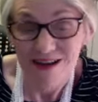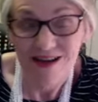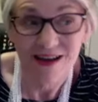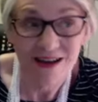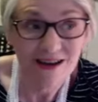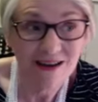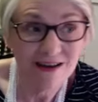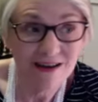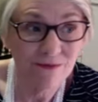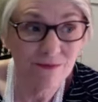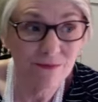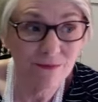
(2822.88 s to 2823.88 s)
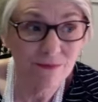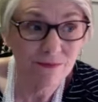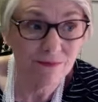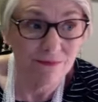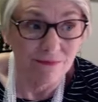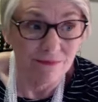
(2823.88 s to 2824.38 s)
I
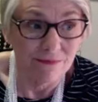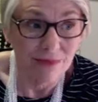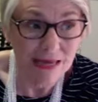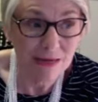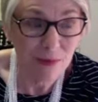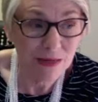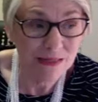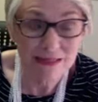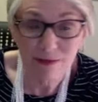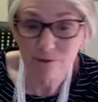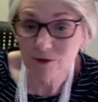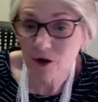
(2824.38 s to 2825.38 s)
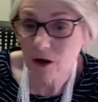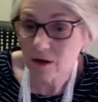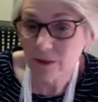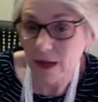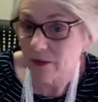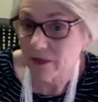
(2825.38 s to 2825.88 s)
make myself talk
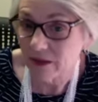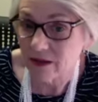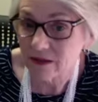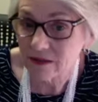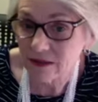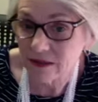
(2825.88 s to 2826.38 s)
about this